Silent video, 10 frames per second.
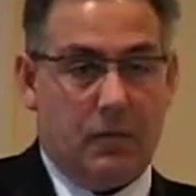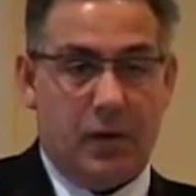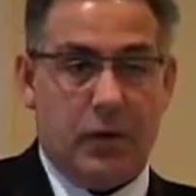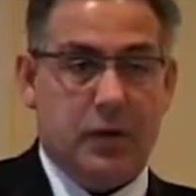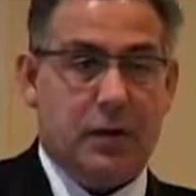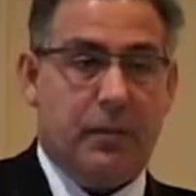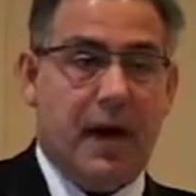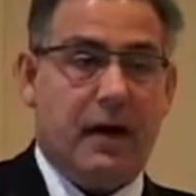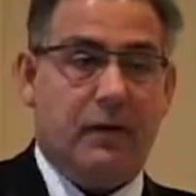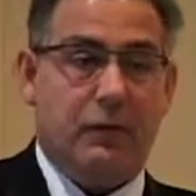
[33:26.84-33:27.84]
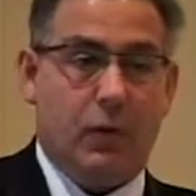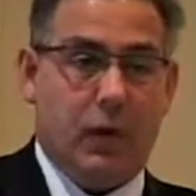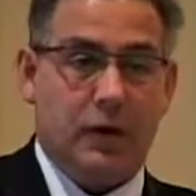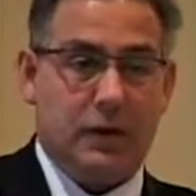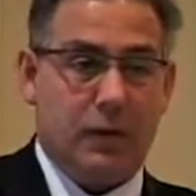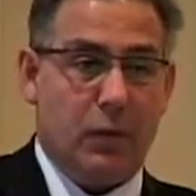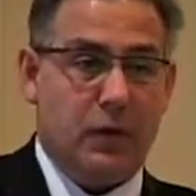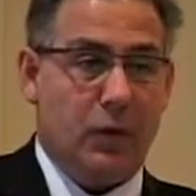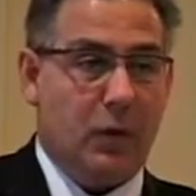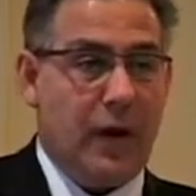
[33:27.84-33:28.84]
But there was a back and forth. Someone
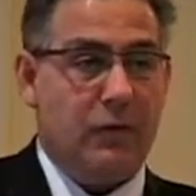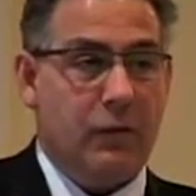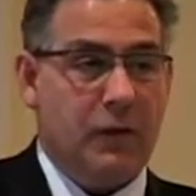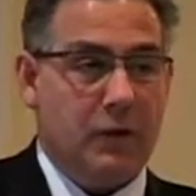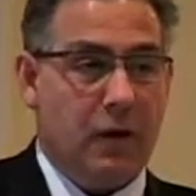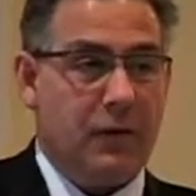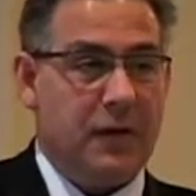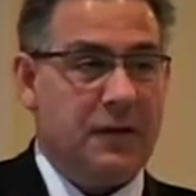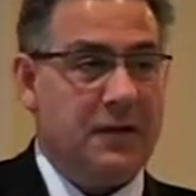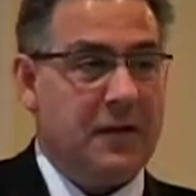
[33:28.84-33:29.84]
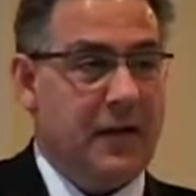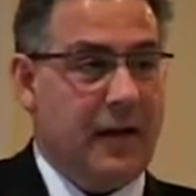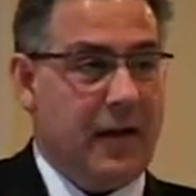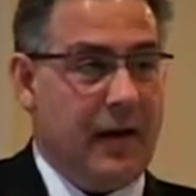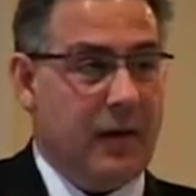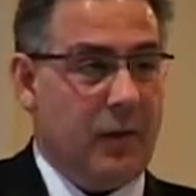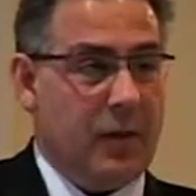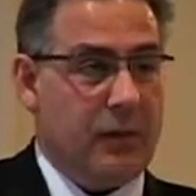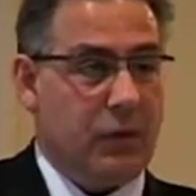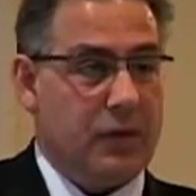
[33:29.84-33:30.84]
was away from his office, and
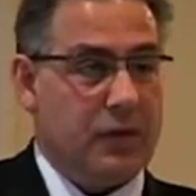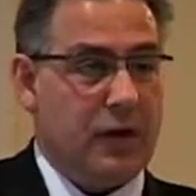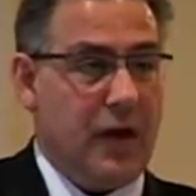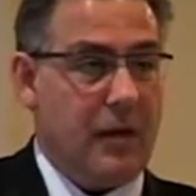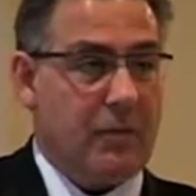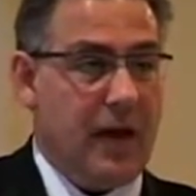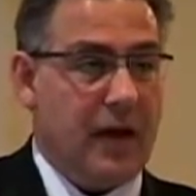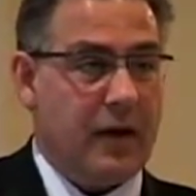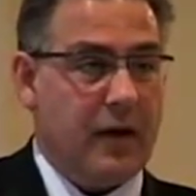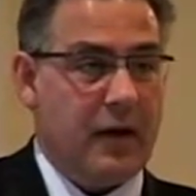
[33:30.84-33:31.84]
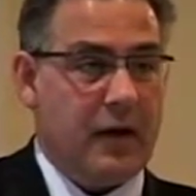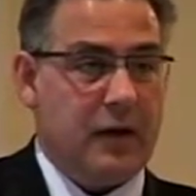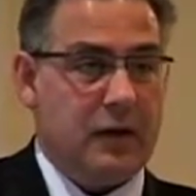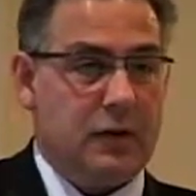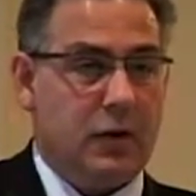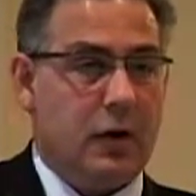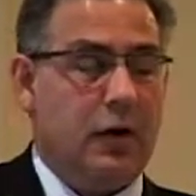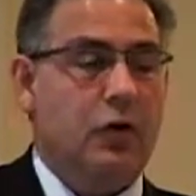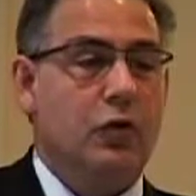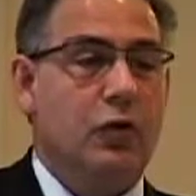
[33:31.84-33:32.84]
when the person came back, he
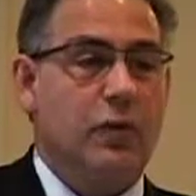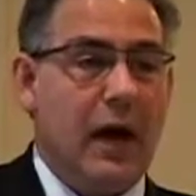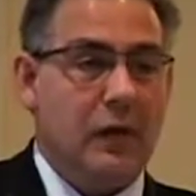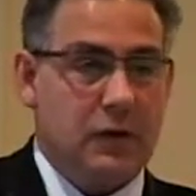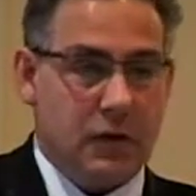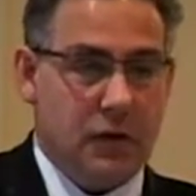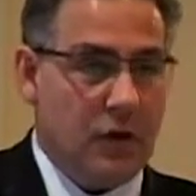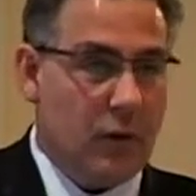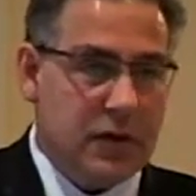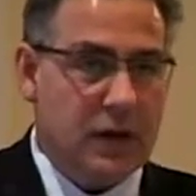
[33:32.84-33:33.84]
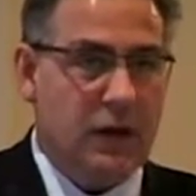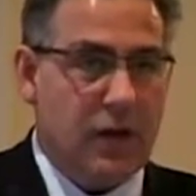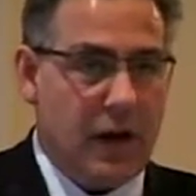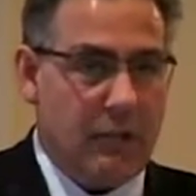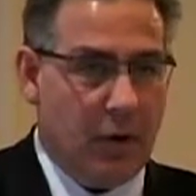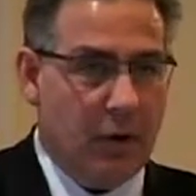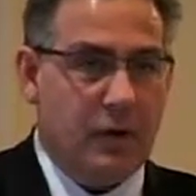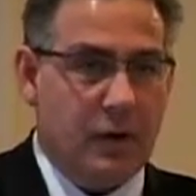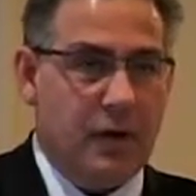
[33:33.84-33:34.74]
saw 2,000. It wasn't a typo.